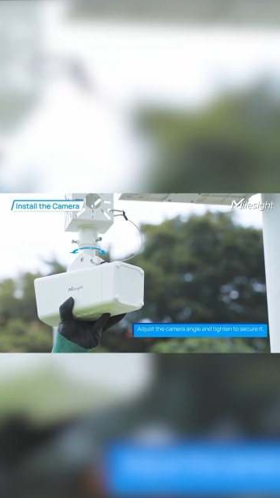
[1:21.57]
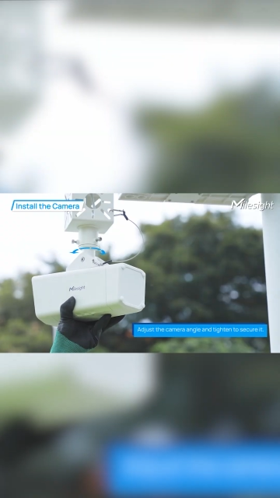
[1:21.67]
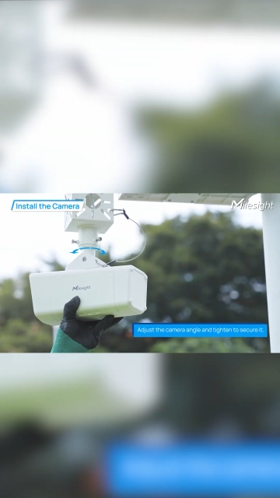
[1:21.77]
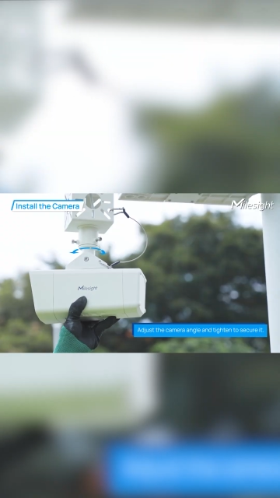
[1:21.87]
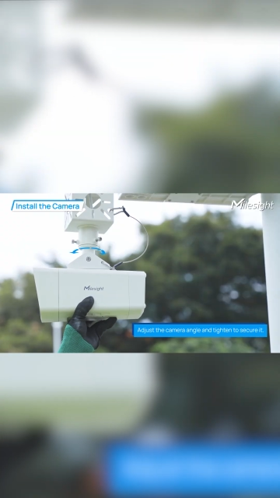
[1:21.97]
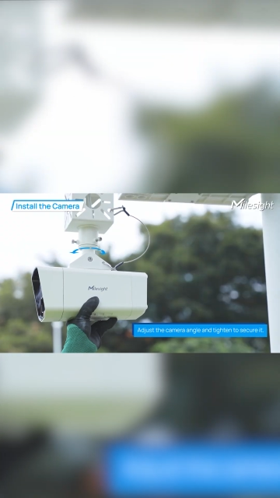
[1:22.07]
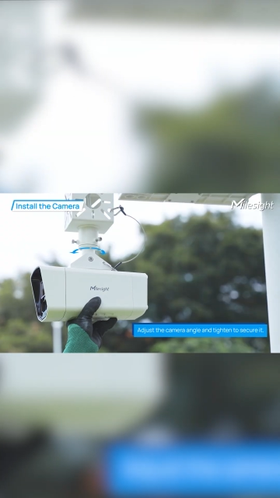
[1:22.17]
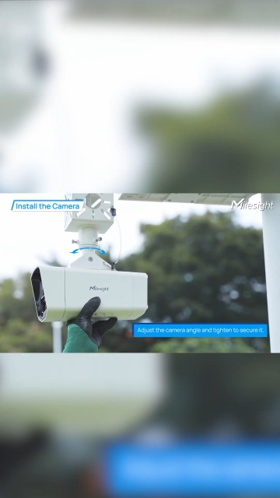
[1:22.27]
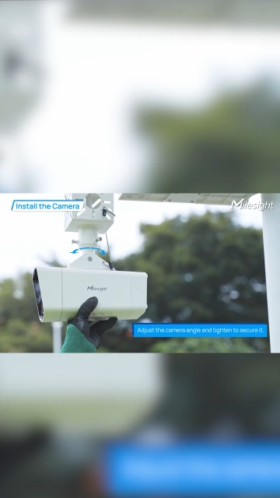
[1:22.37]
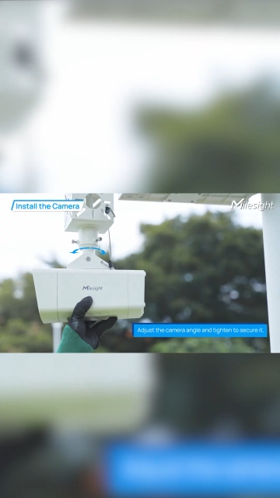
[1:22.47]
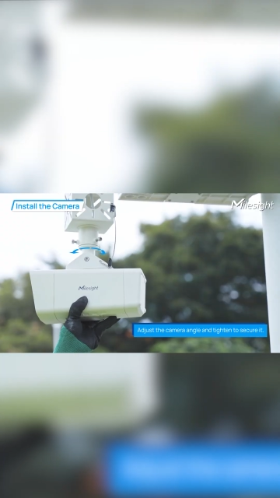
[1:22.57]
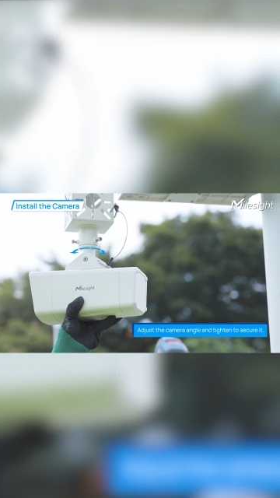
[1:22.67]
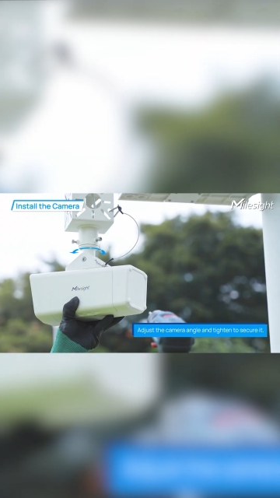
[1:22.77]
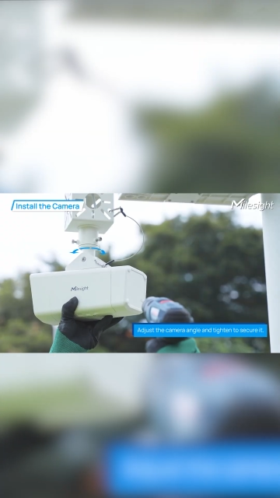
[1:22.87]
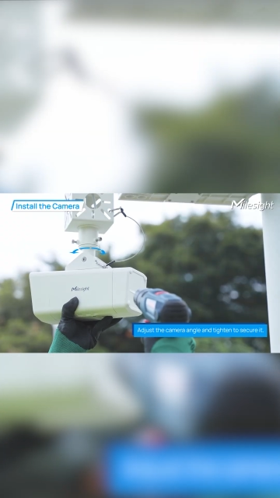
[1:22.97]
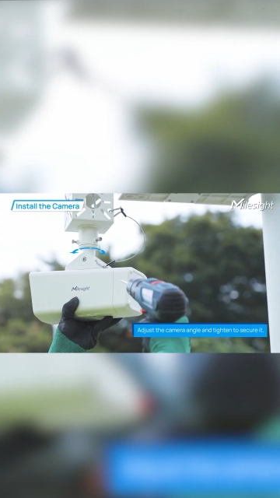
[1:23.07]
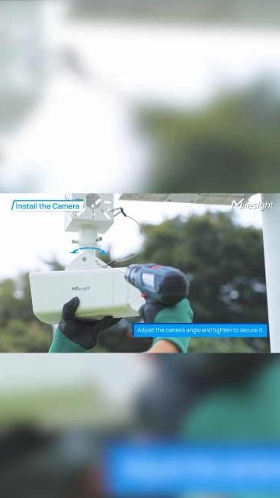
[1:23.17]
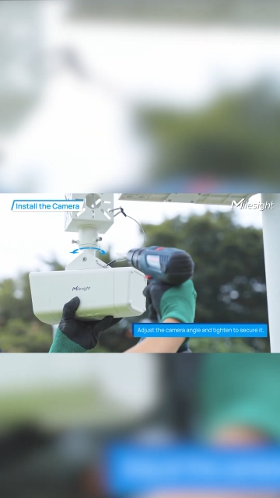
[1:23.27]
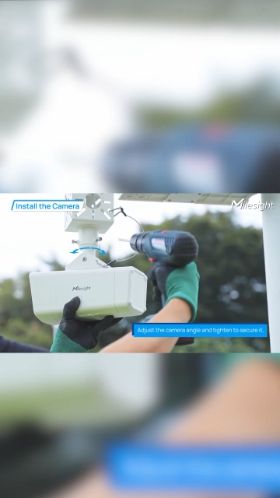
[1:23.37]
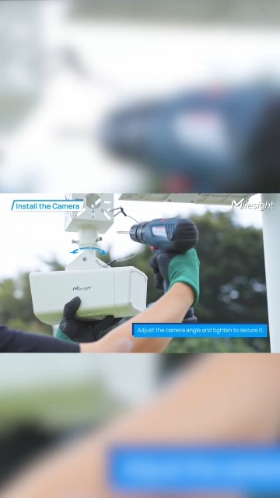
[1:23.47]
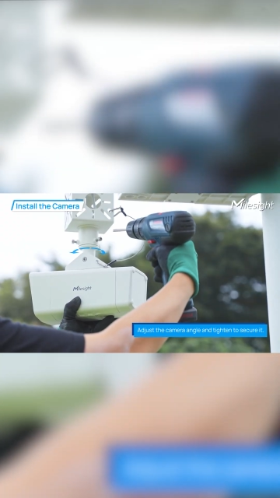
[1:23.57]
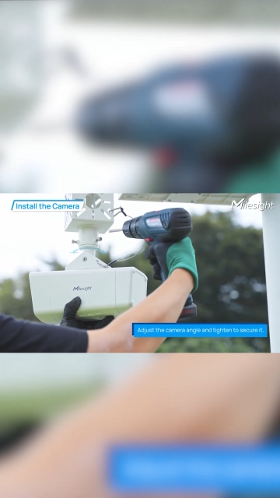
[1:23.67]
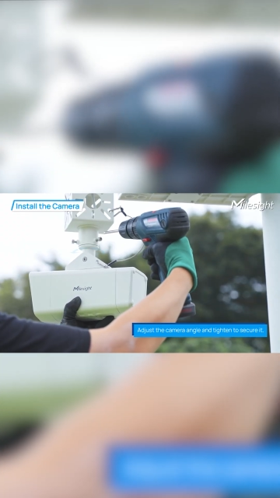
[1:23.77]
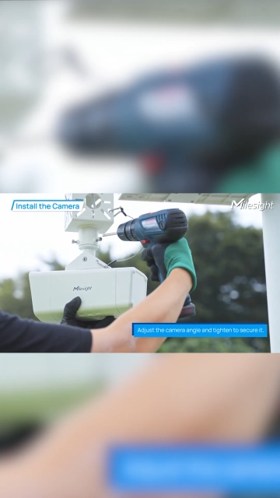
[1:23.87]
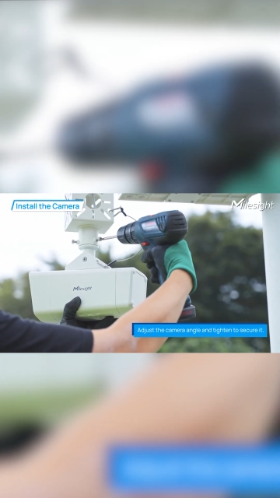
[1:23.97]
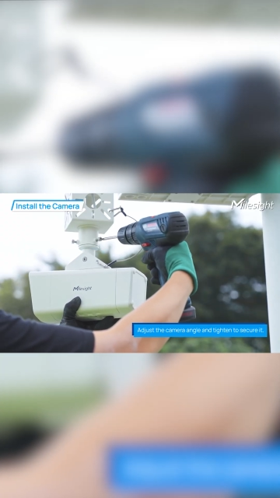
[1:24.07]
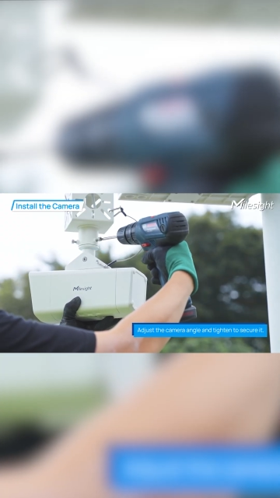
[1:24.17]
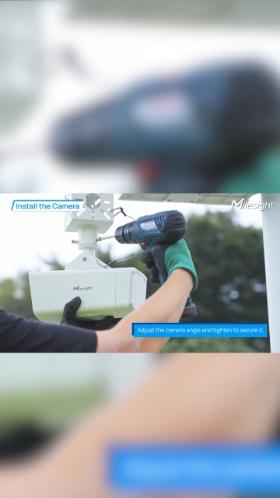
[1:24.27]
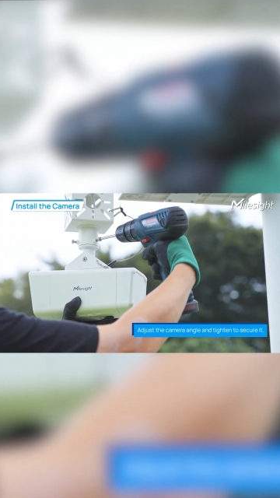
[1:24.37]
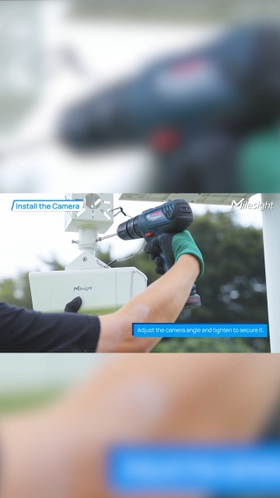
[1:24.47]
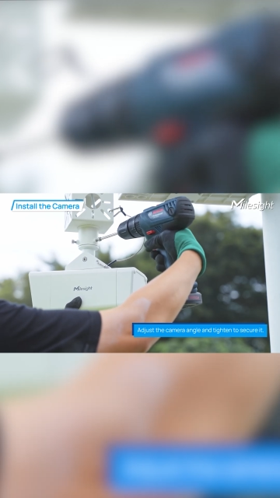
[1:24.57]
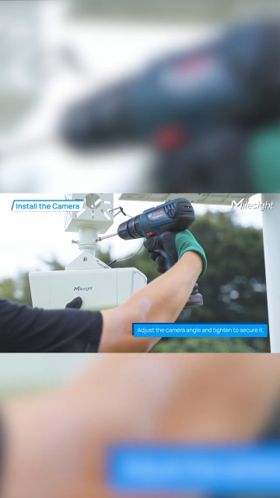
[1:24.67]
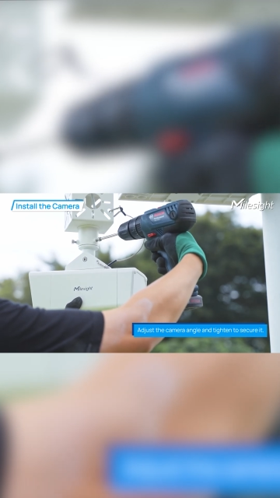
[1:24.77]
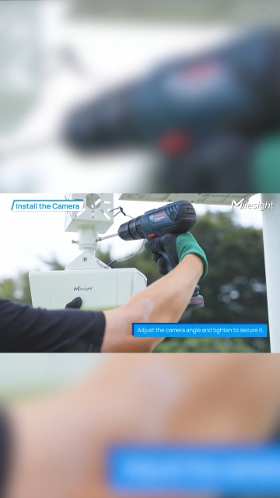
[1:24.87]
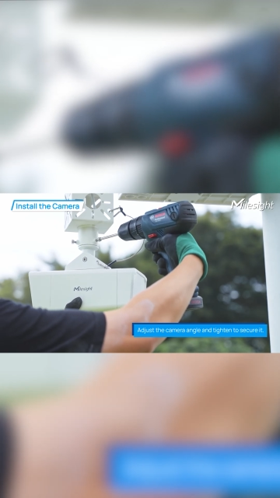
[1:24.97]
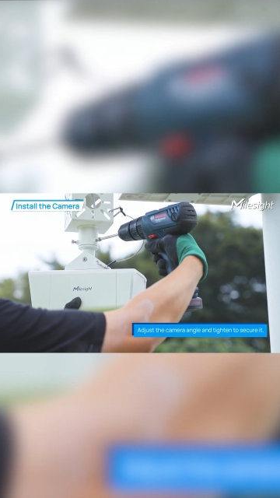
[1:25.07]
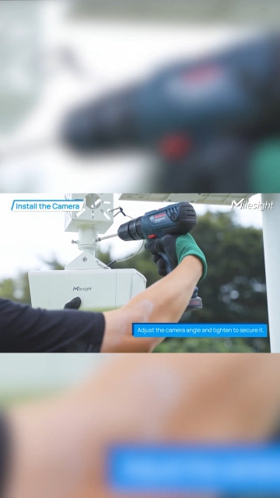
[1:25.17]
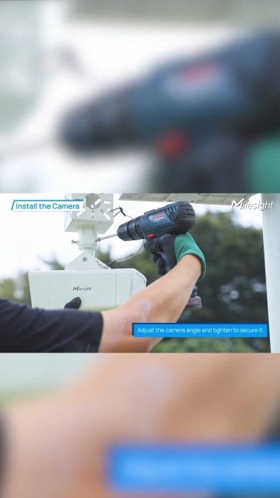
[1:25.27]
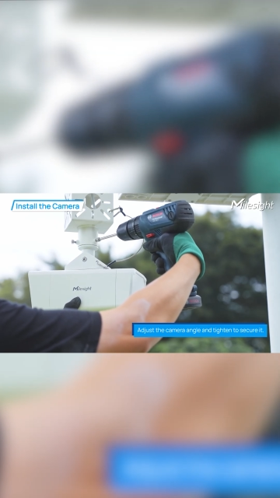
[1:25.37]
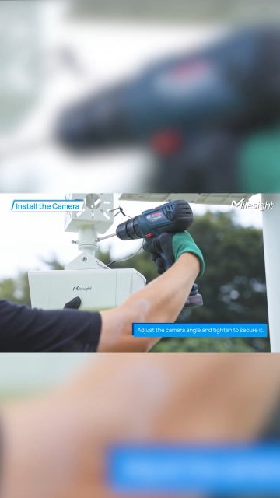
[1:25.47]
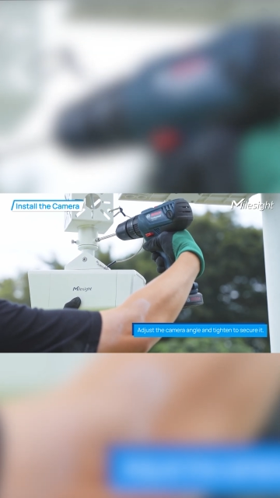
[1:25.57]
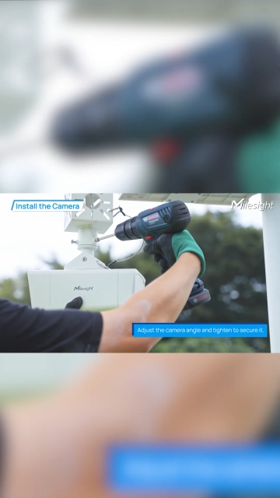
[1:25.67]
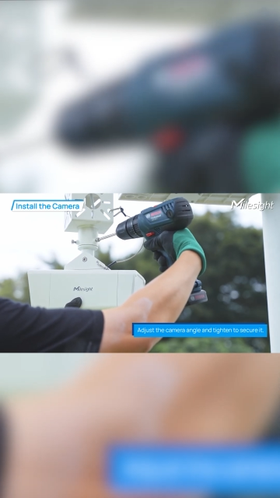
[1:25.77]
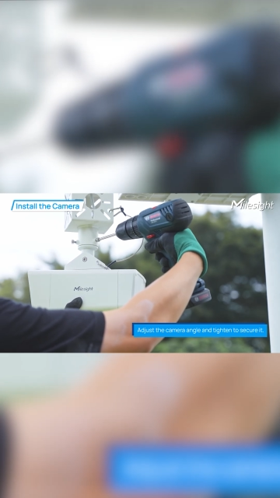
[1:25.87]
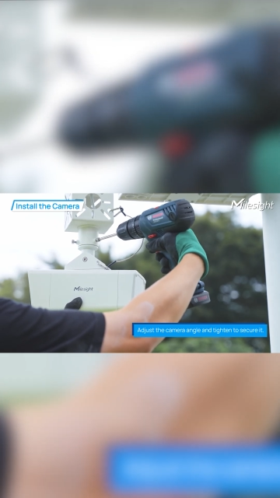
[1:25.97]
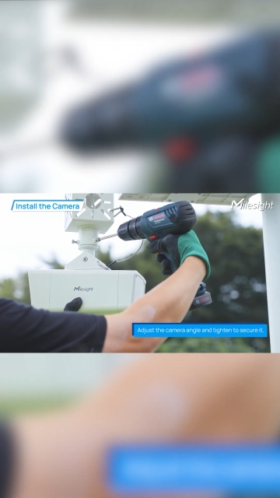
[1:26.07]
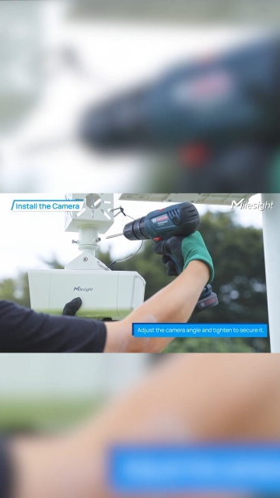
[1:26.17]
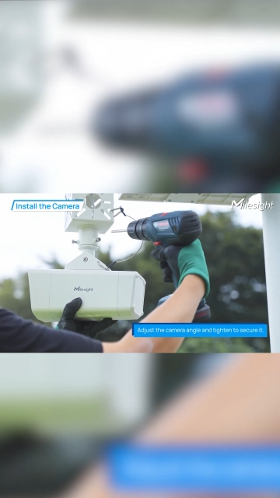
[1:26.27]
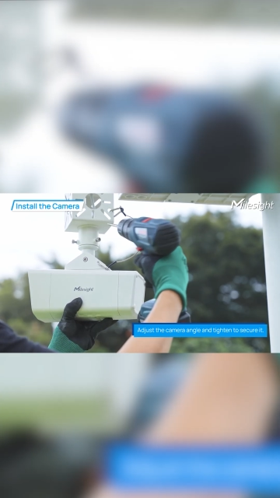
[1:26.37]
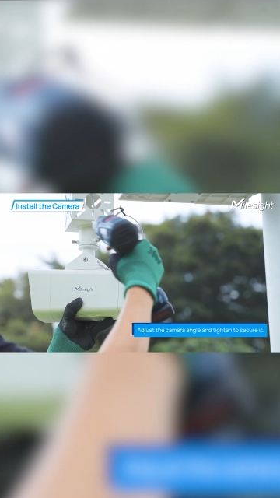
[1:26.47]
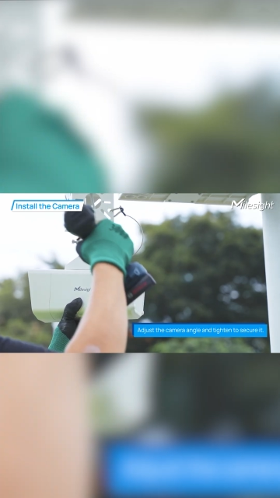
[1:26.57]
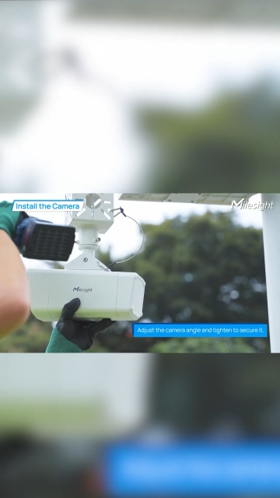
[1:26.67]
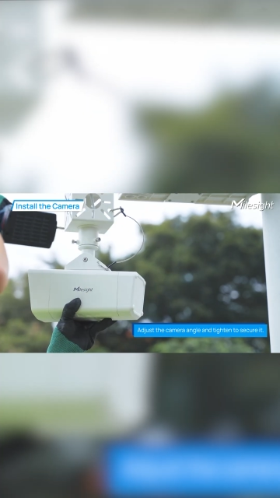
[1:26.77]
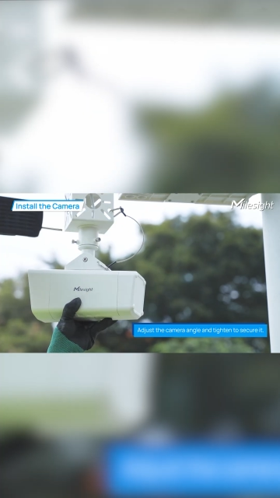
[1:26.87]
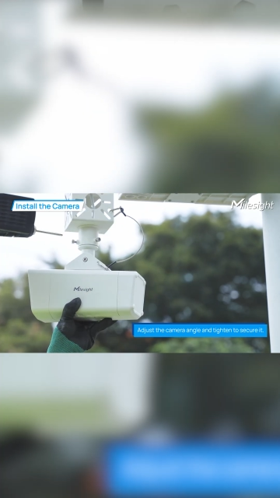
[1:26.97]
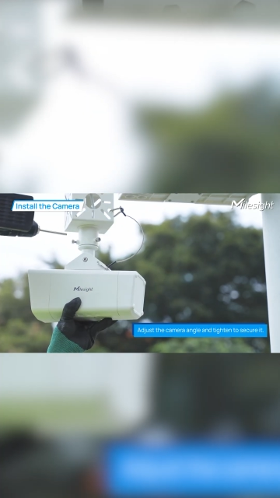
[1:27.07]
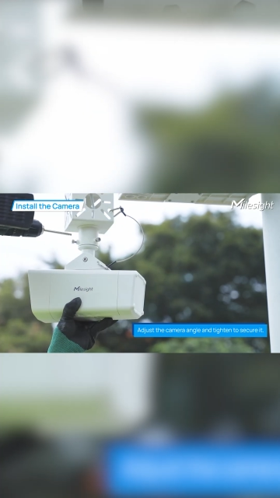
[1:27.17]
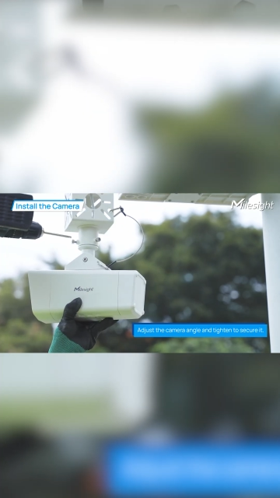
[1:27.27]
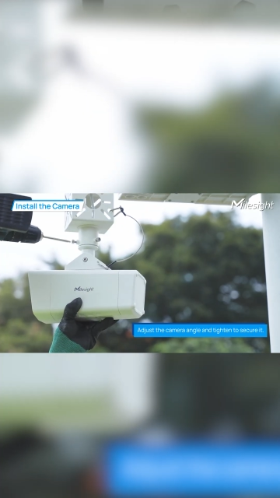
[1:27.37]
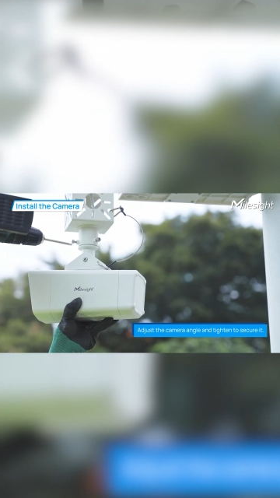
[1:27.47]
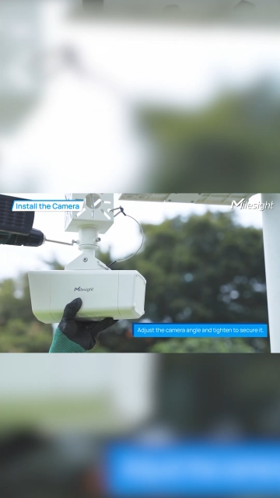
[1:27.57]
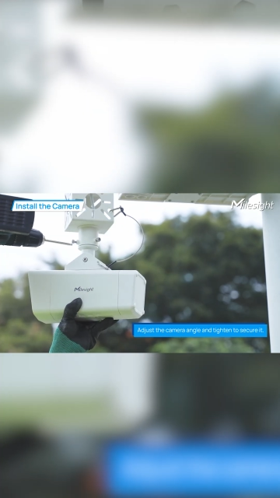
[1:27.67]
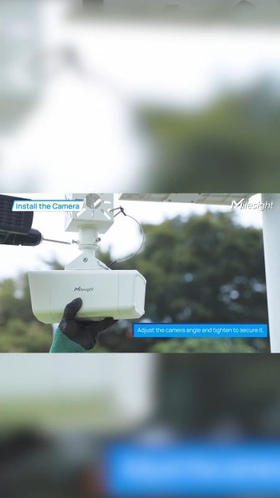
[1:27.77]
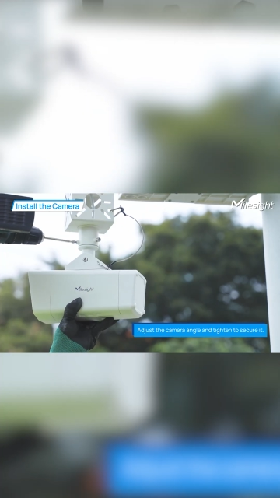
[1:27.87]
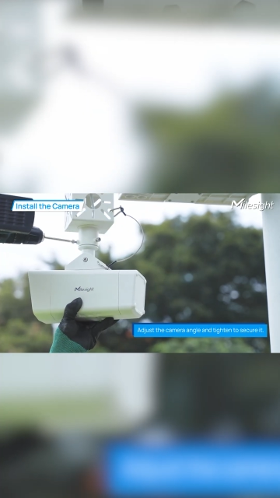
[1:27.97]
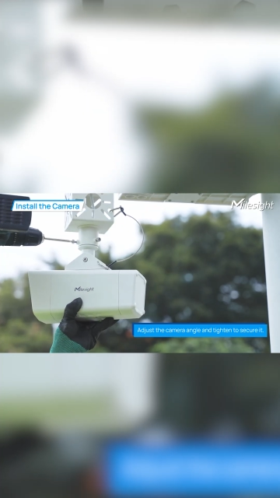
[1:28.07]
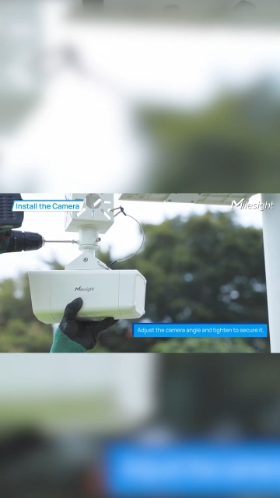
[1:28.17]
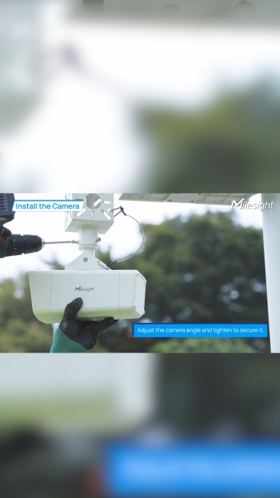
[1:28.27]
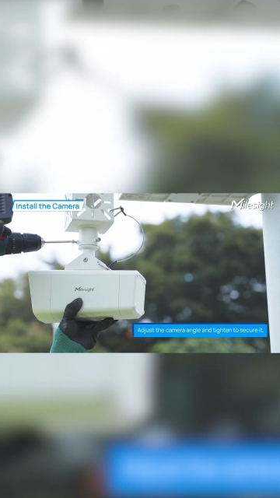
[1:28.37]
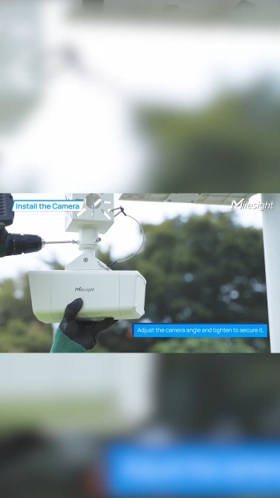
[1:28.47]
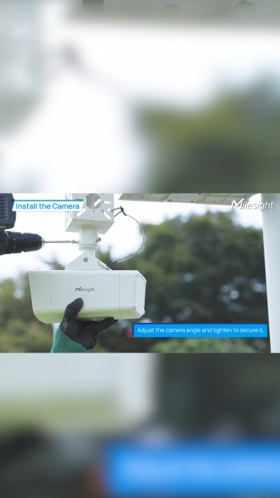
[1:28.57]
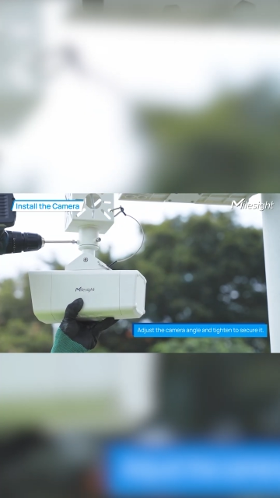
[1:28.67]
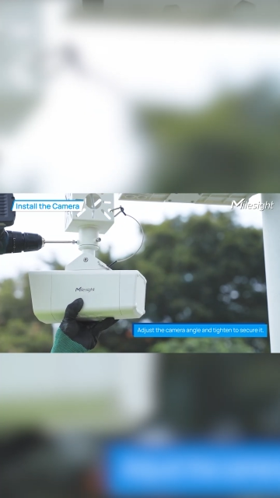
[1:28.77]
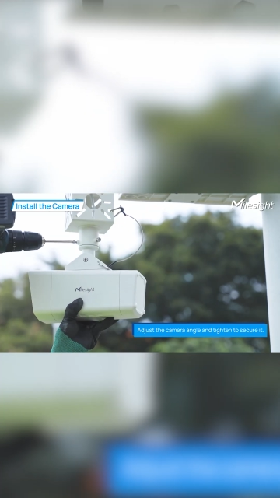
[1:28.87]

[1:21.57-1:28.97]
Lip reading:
No face is visible, so there are no lips to read.